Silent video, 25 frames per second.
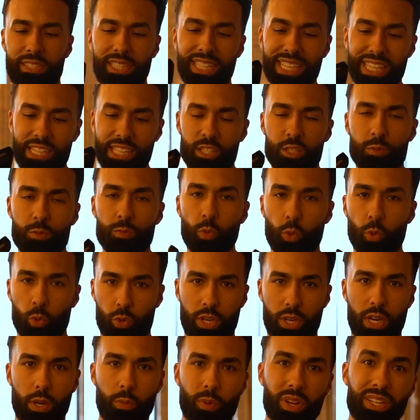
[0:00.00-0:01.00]
the
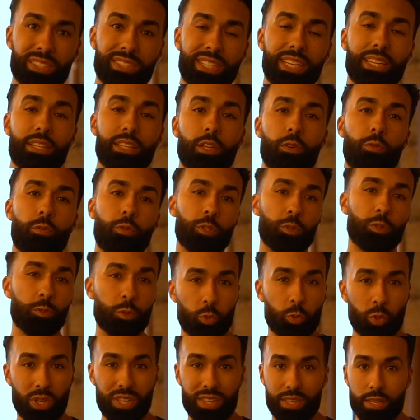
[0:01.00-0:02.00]
smoothing. We're gonna see the difference
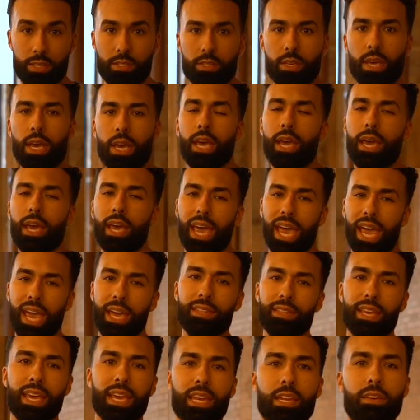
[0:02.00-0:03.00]
between this
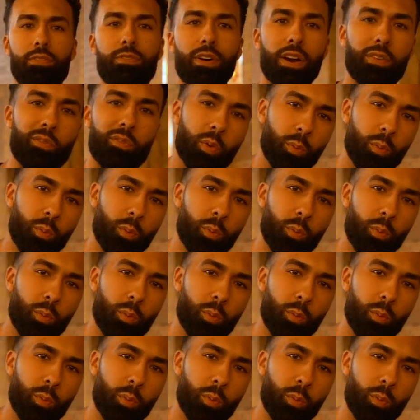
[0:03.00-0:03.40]
and the 85